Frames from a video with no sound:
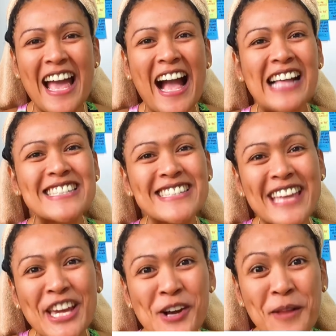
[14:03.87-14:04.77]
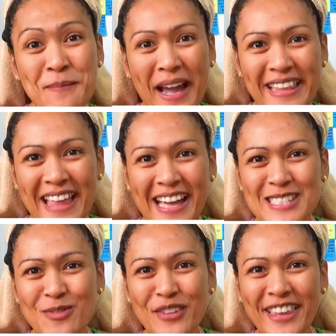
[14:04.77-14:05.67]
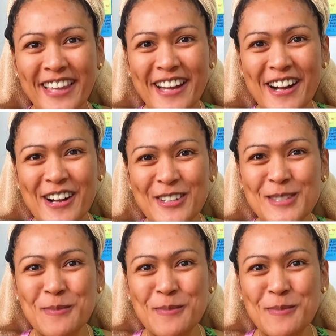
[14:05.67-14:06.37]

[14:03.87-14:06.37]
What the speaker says: I'll see you on my next videos.